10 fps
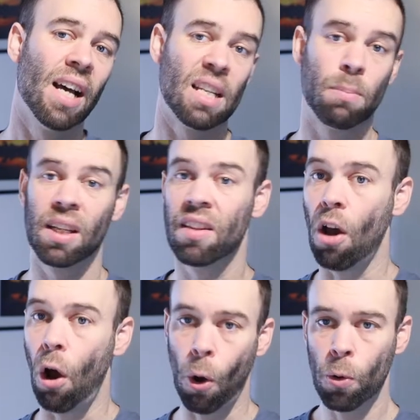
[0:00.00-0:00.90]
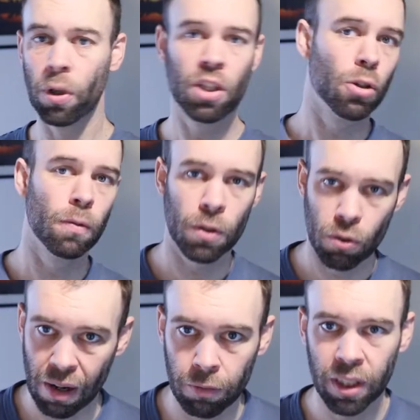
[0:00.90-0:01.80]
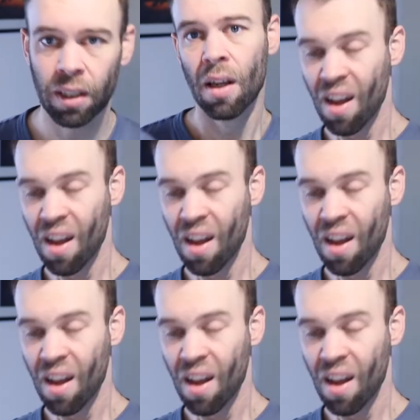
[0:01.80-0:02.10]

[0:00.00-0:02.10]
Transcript: as being the only shoe for traveling.